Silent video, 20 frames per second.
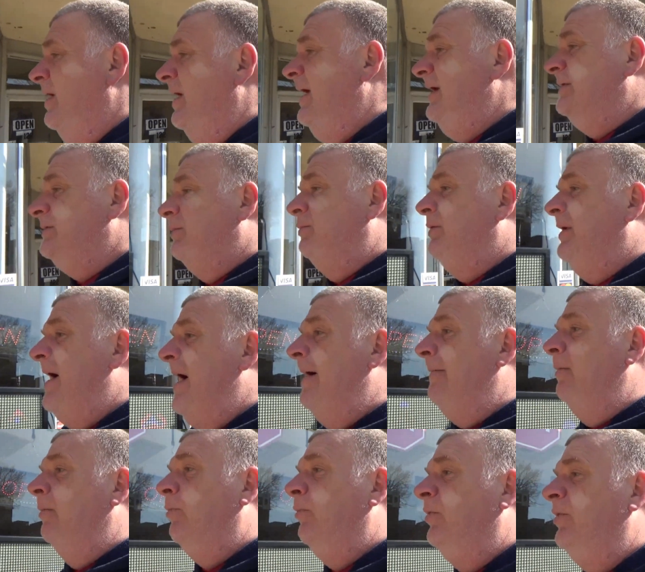That's the
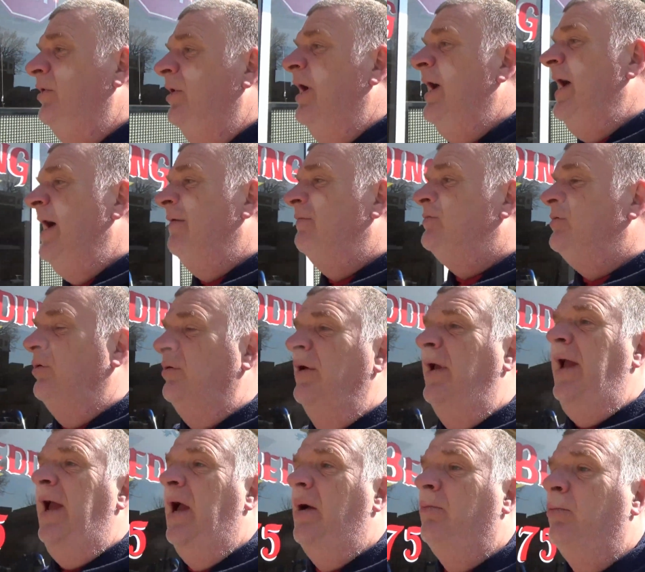problem when you have
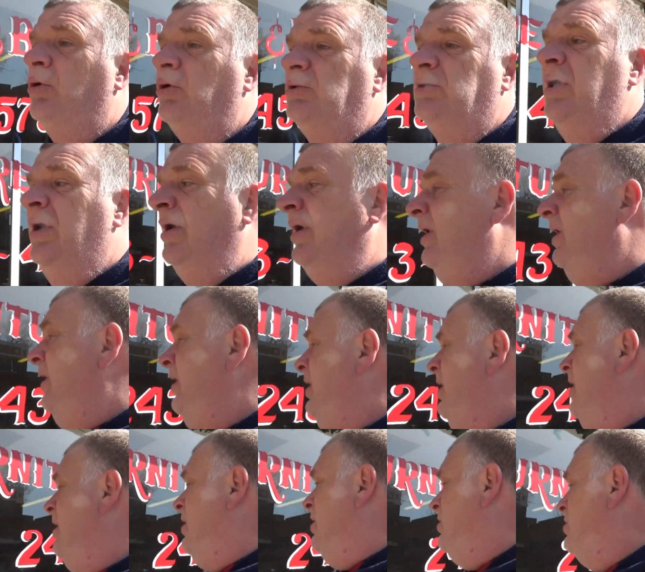certain cameras.
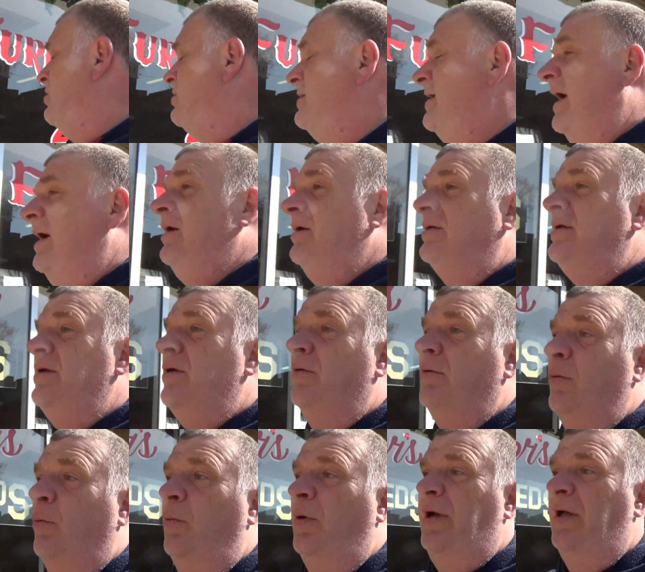You gotta
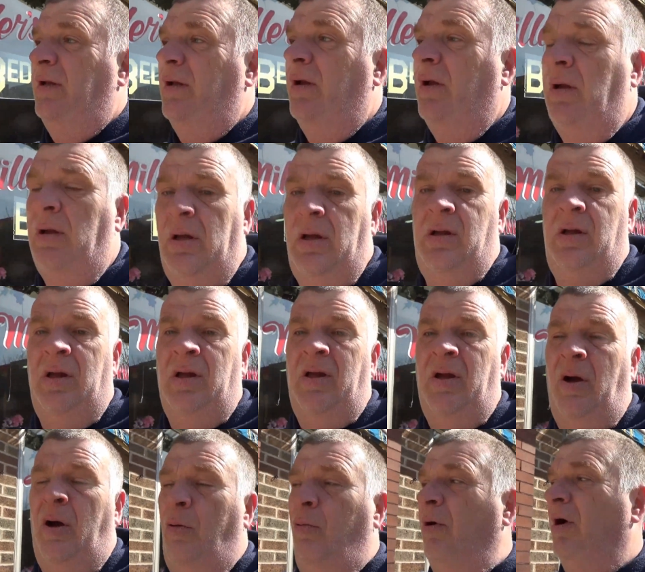deal with the wind
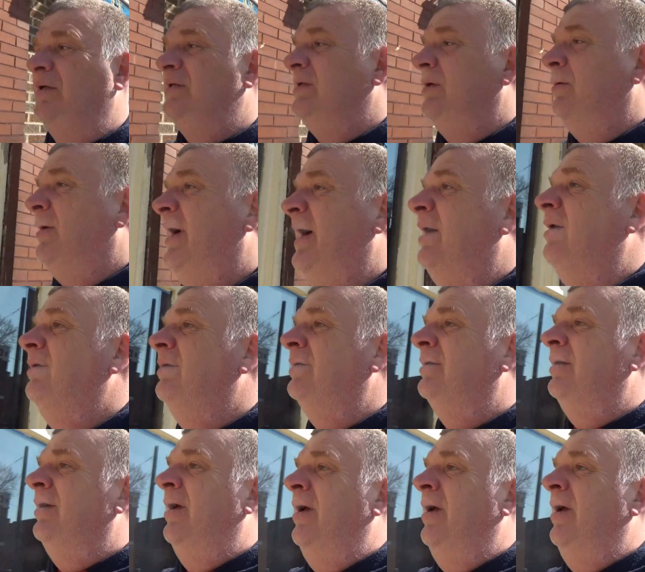once in a while.